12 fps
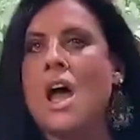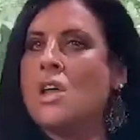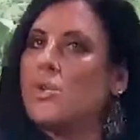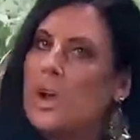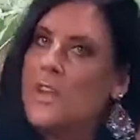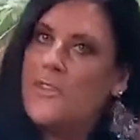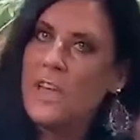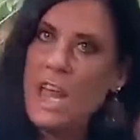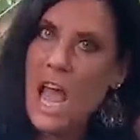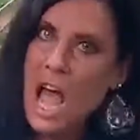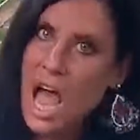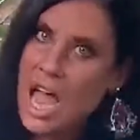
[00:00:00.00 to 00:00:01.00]
20
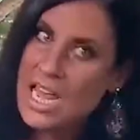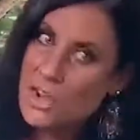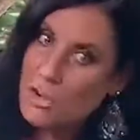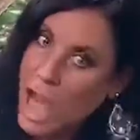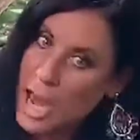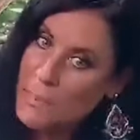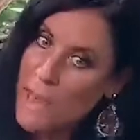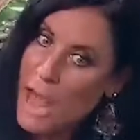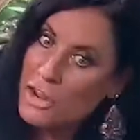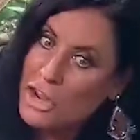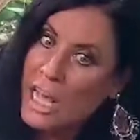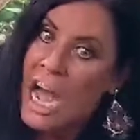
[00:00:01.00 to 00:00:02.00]
feet. And you got a paddle.
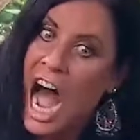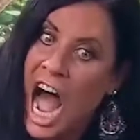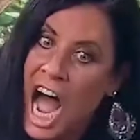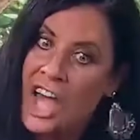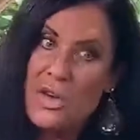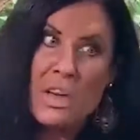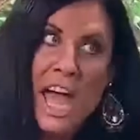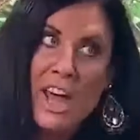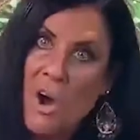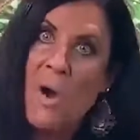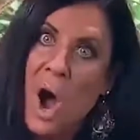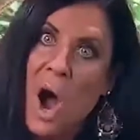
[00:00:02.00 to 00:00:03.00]
And you're like, you can't
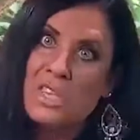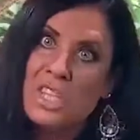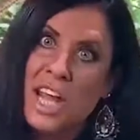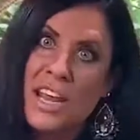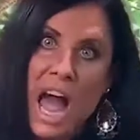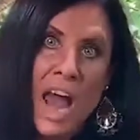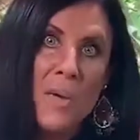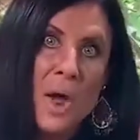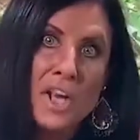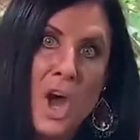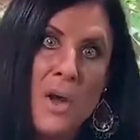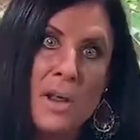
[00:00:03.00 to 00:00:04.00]
go. Oh, shit. I don't want
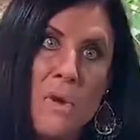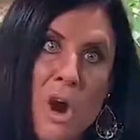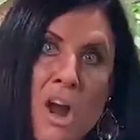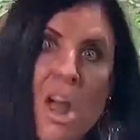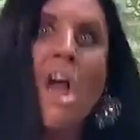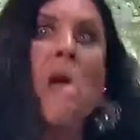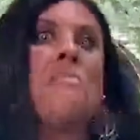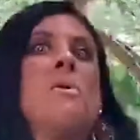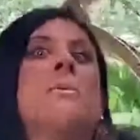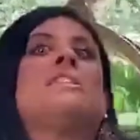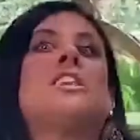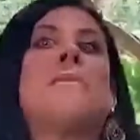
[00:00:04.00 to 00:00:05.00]
to go anymore. And pull
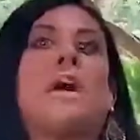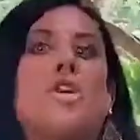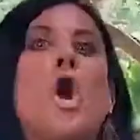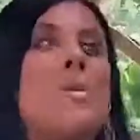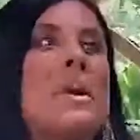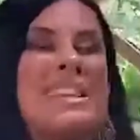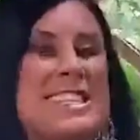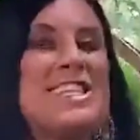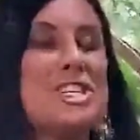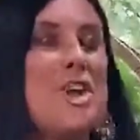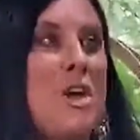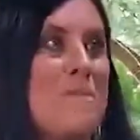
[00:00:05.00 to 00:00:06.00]
myself back. No, because this
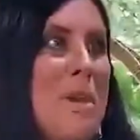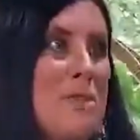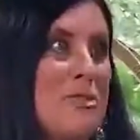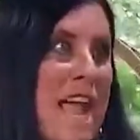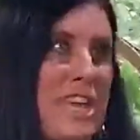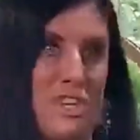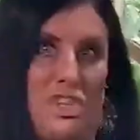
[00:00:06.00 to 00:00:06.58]
is called Mother Nature.